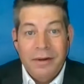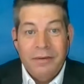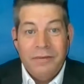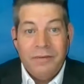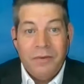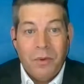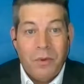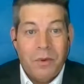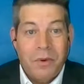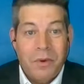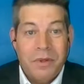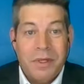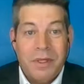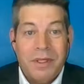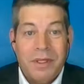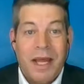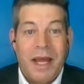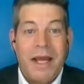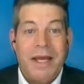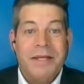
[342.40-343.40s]
for the
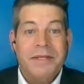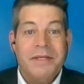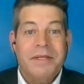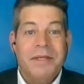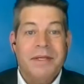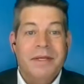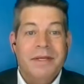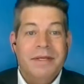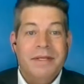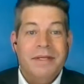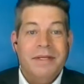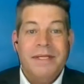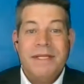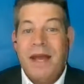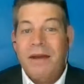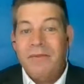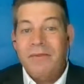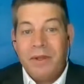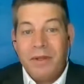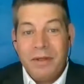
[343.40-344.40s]
last
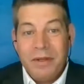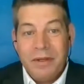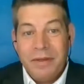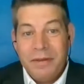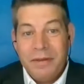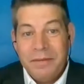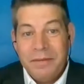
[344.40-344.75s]
7.